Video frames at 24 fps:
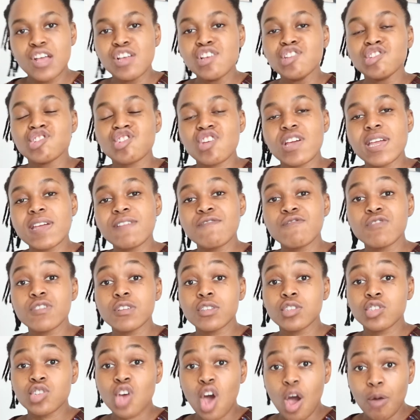So if
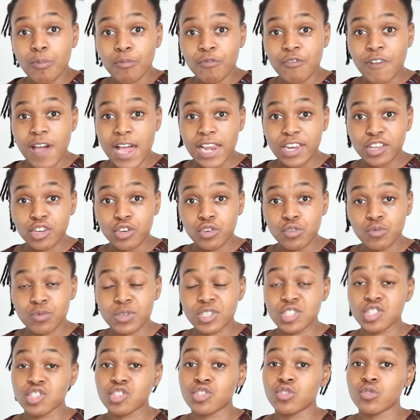the top value,
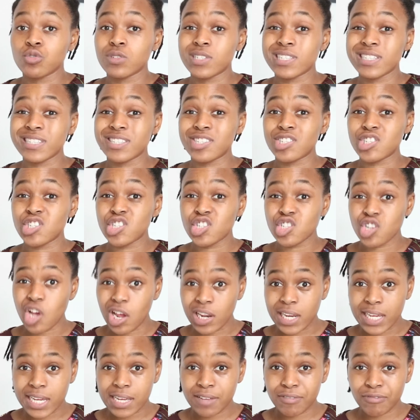which is your
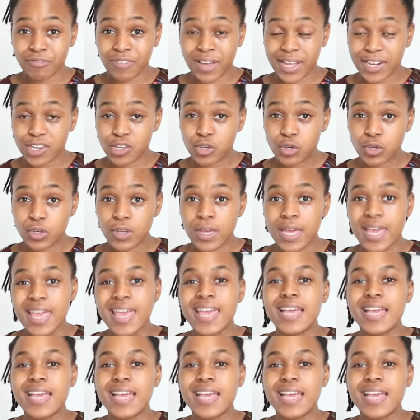systolic value,